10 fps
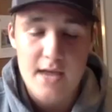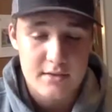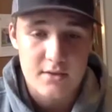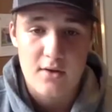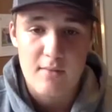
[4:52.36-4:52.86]

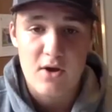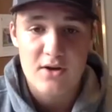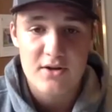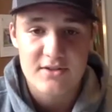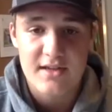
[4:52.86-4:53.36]
so I'm
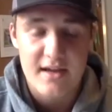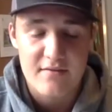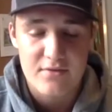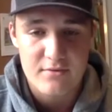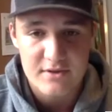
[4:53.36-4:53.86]
honored to say I
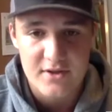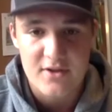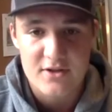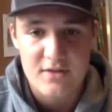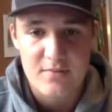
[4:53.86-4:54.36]
have three
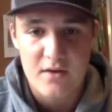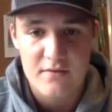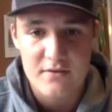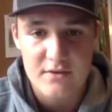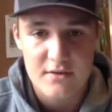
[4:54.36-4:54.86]
scholarship offers: